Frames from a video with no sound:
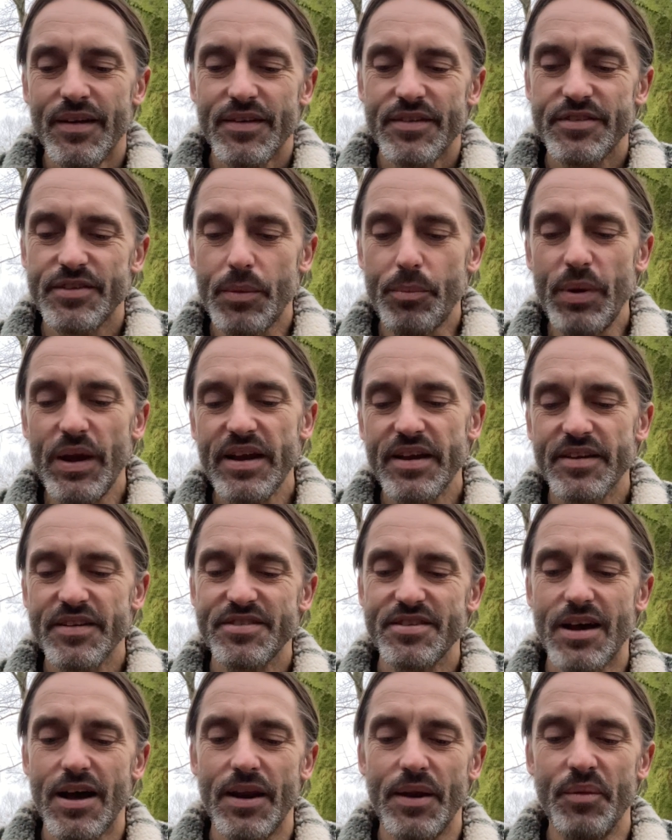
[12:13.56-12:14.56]
so pick a
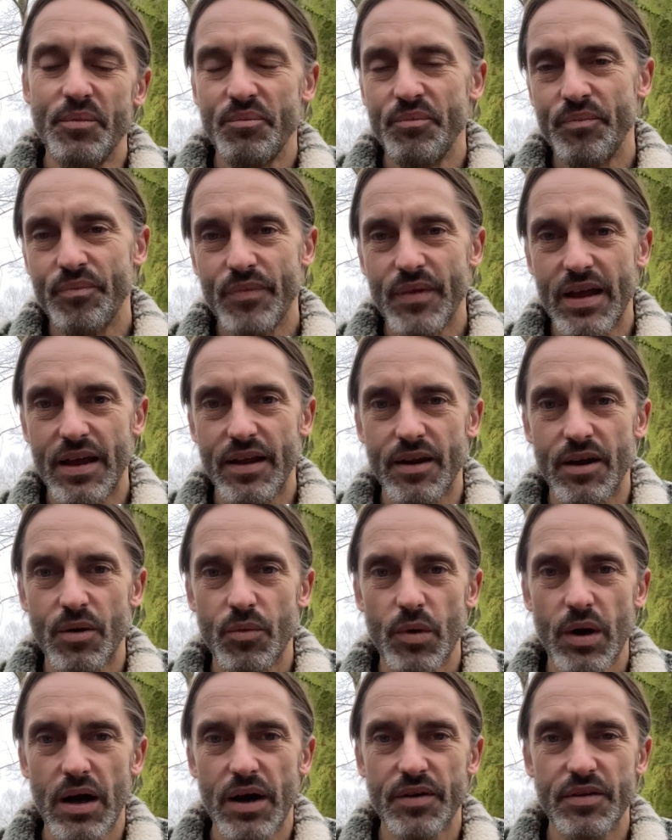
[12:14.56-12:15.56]
sun and I, uh,
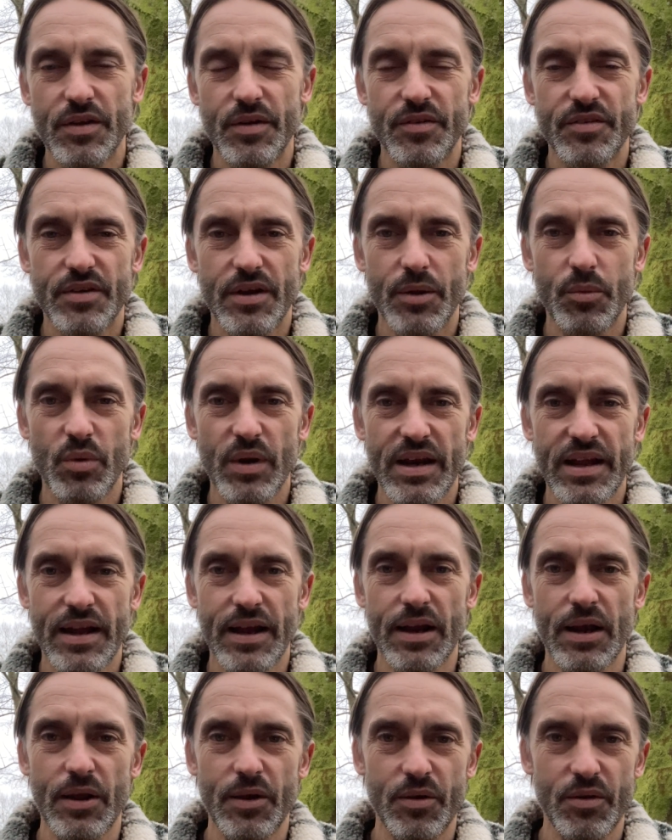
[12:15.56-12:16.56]
what I'll do is I will
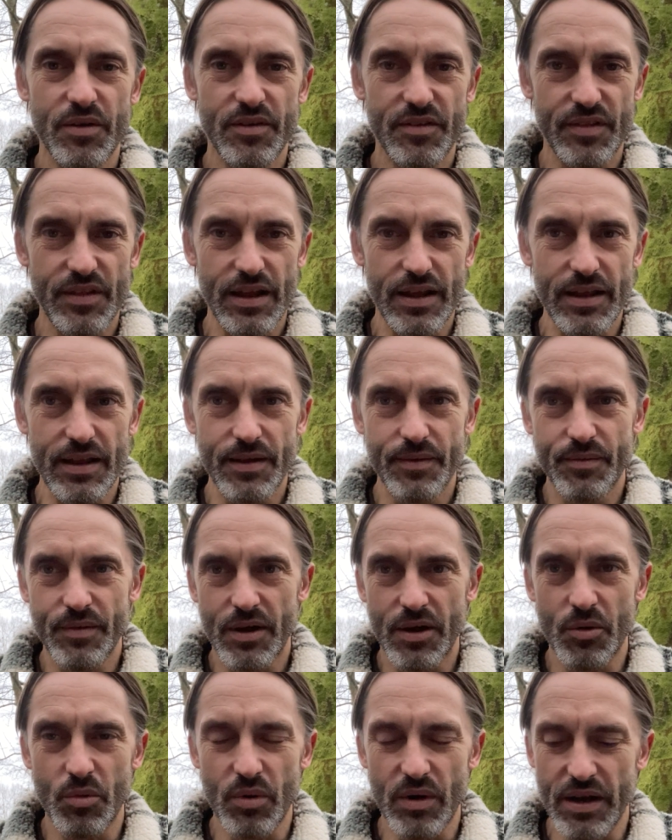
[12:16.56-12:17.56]
include the
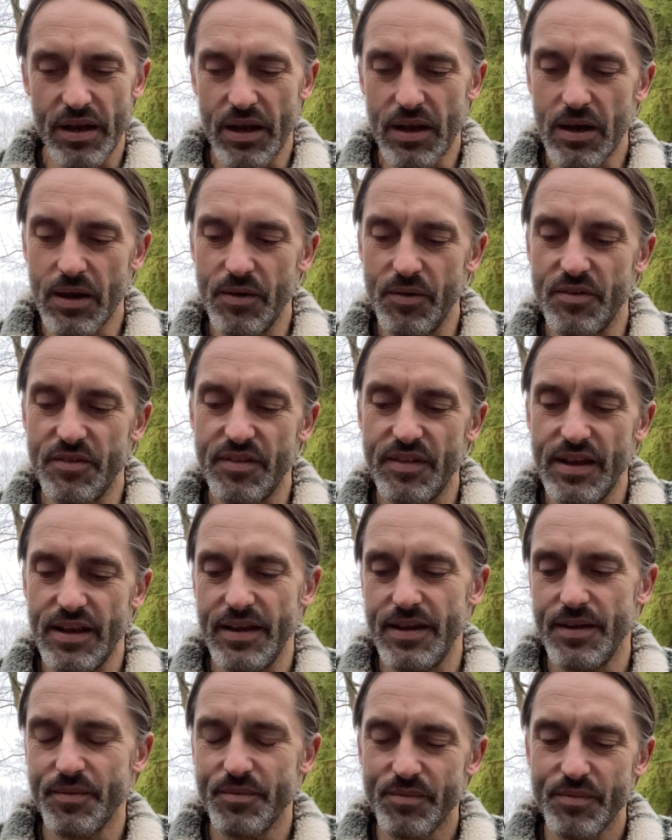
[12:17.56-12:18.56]
I will include
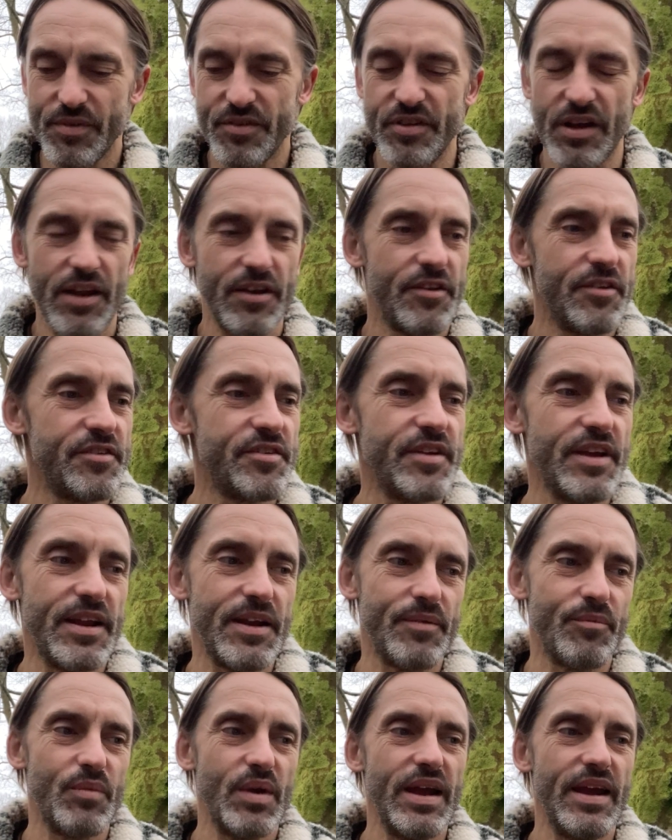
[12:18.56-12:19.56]
the suns
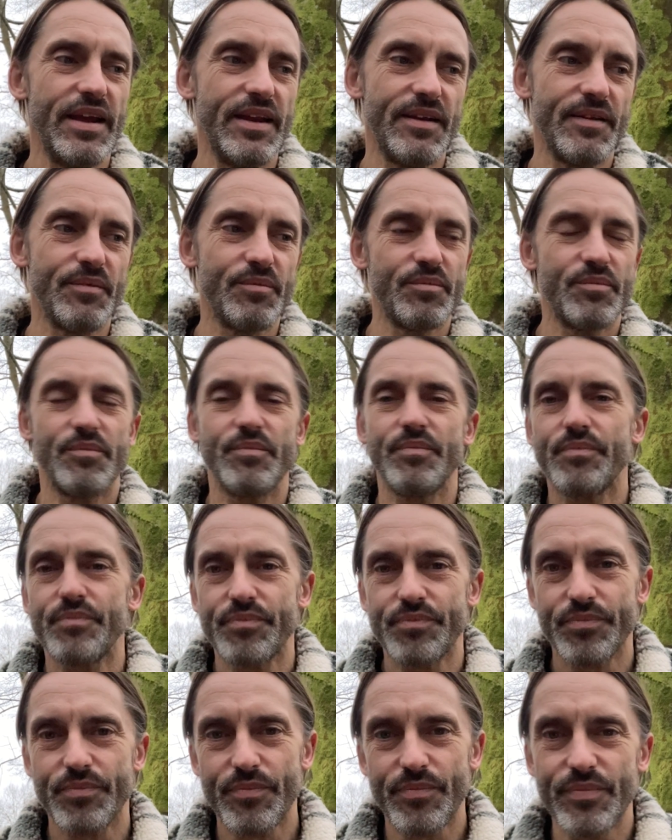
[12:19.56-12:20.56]
in in
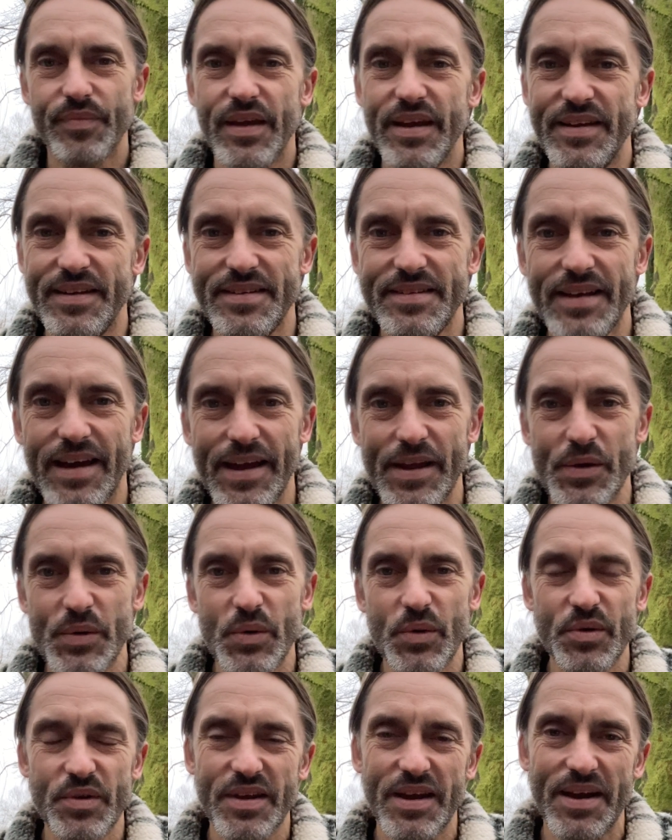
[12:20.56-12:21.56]
in day
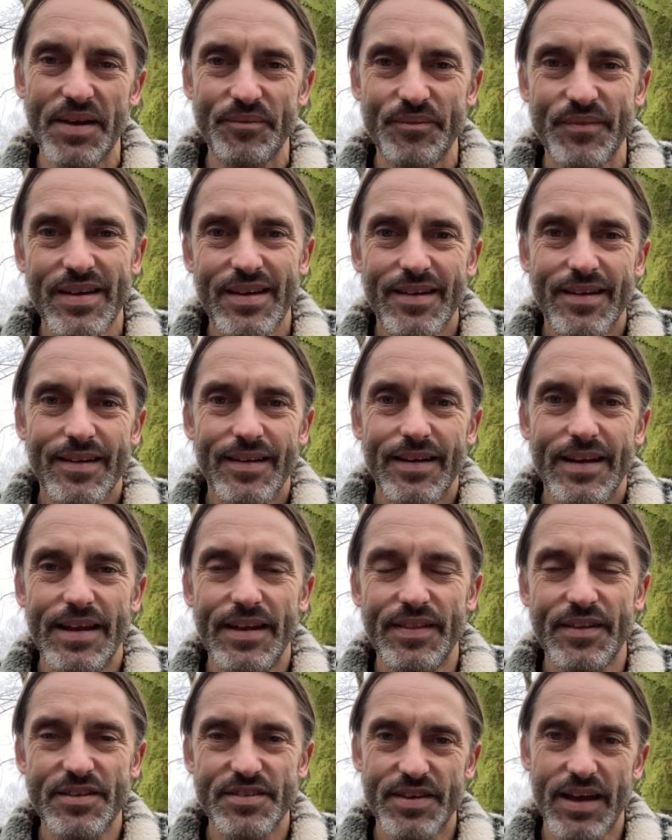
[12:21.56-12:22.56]
order
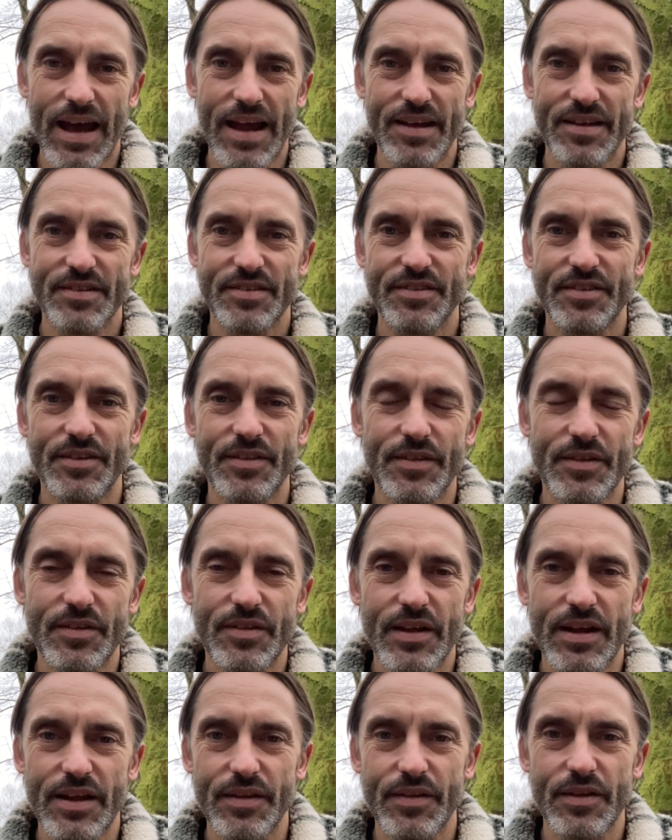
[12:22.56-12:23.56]
in the text at
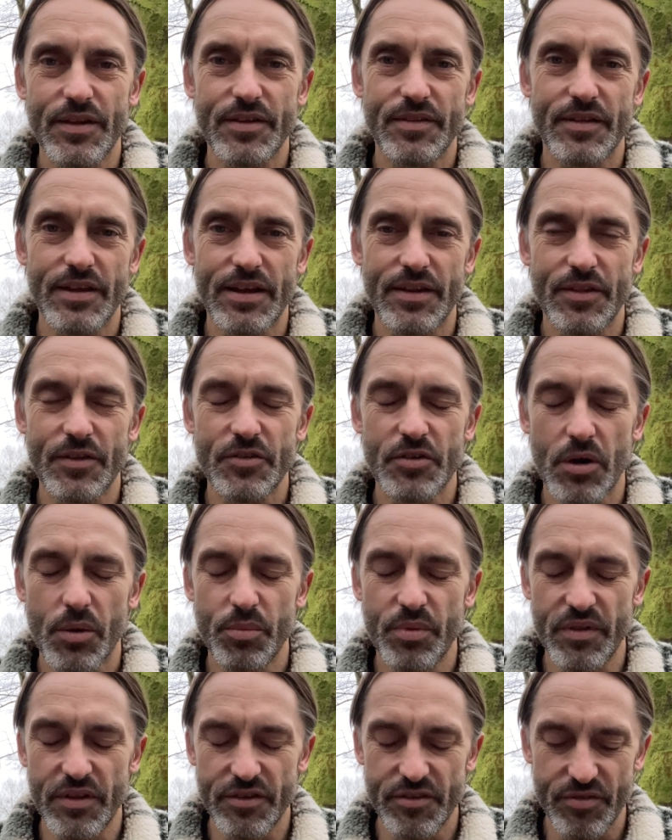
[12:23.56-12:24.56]
the, at the, at the
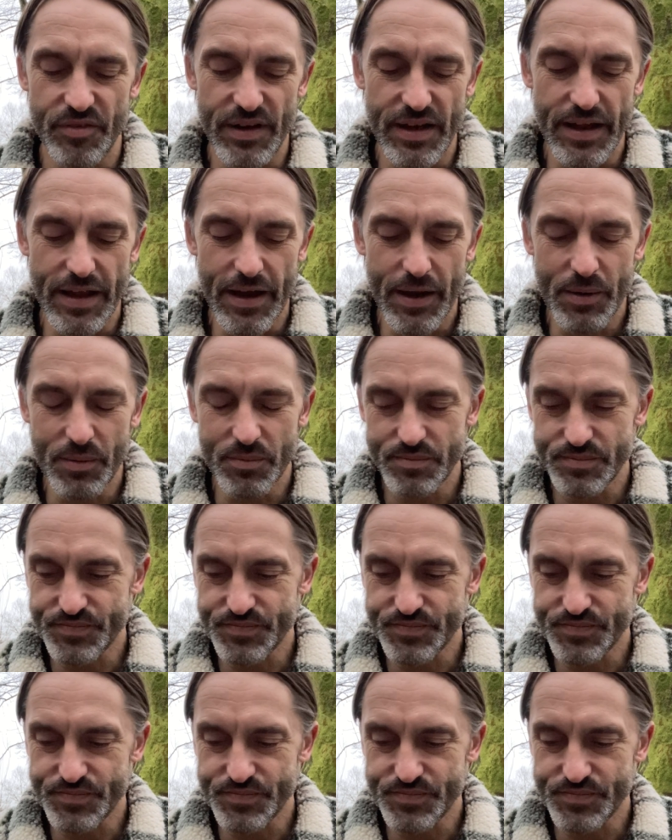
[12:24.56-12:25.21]
top of this video